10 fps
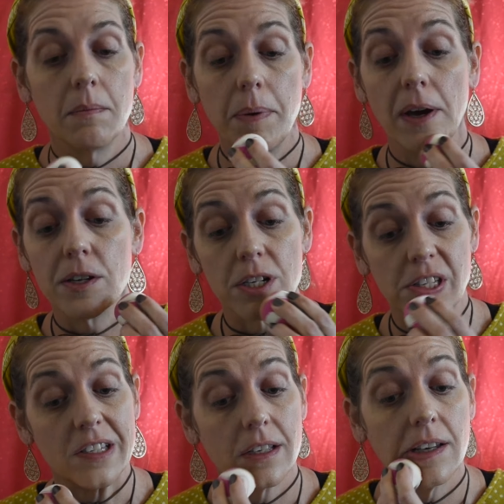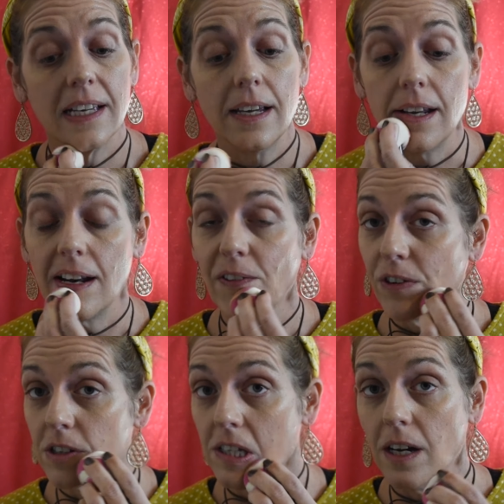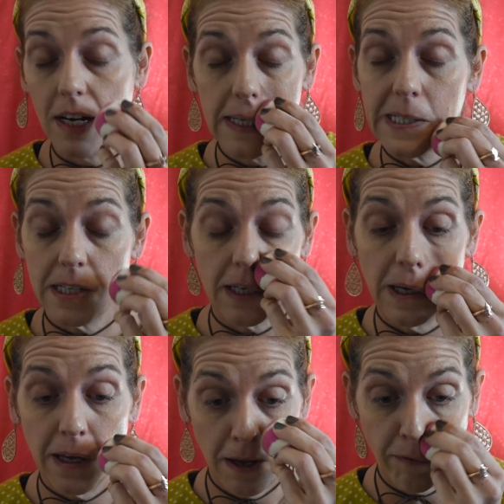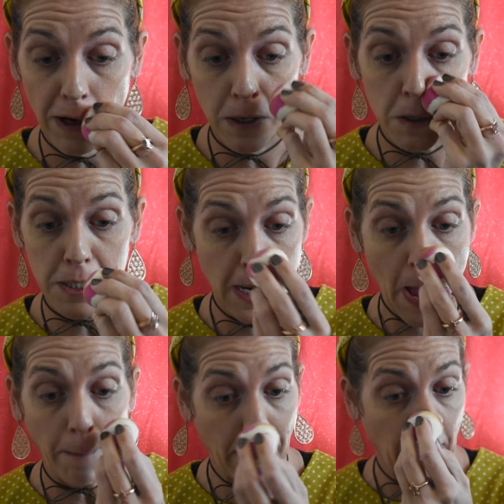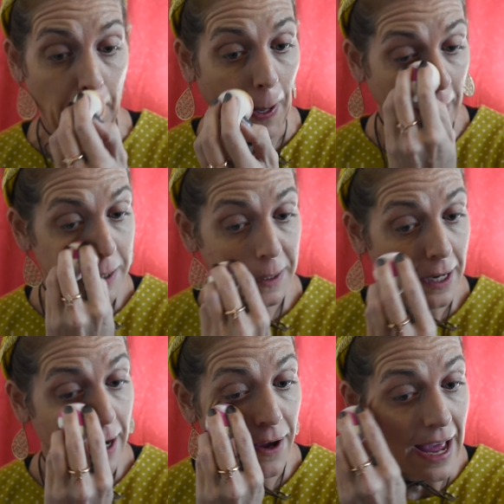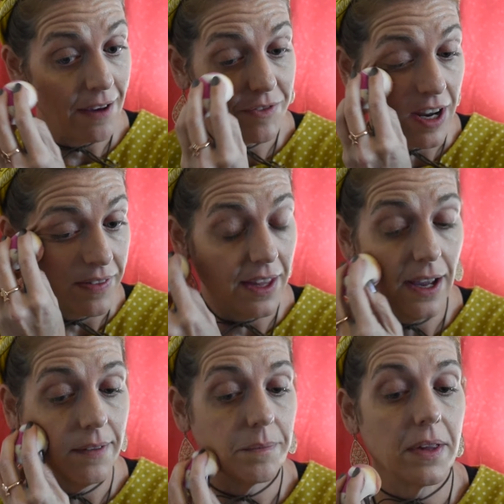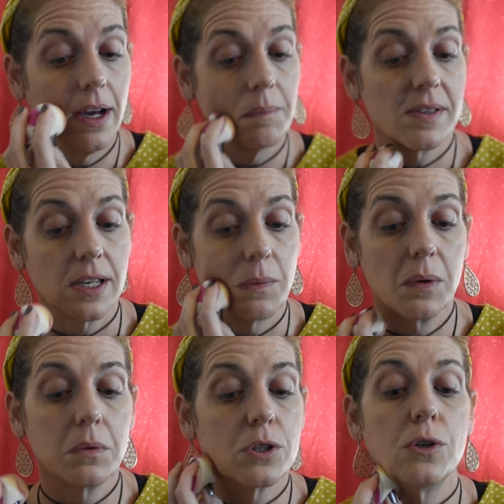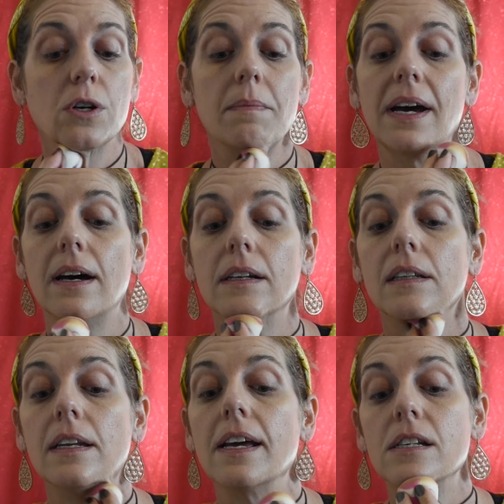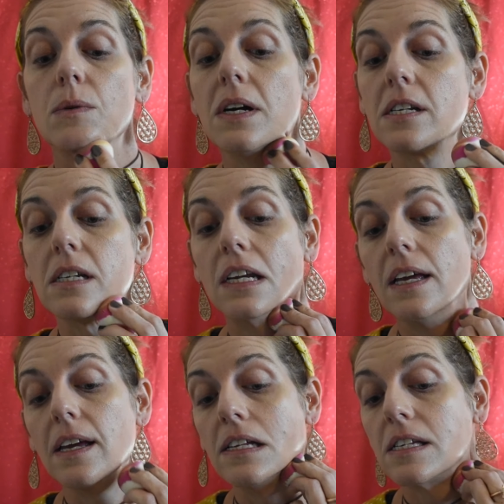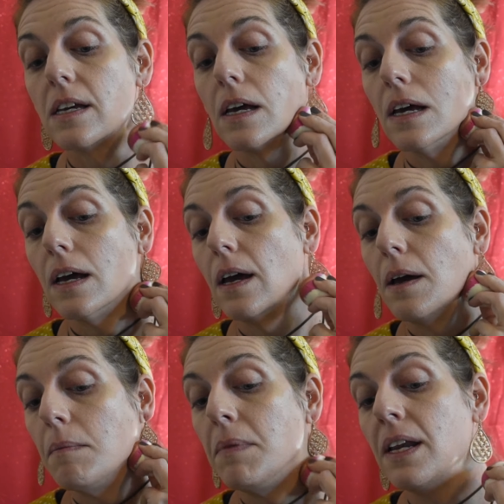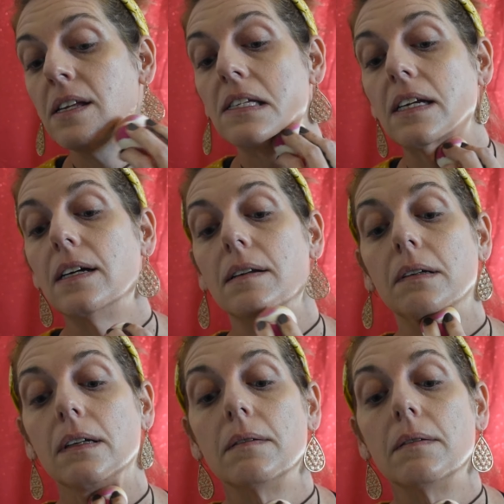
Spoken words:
purchase it in a full size if I use it up and I liked it, and I have done that. So we will talk about, the next question is minis that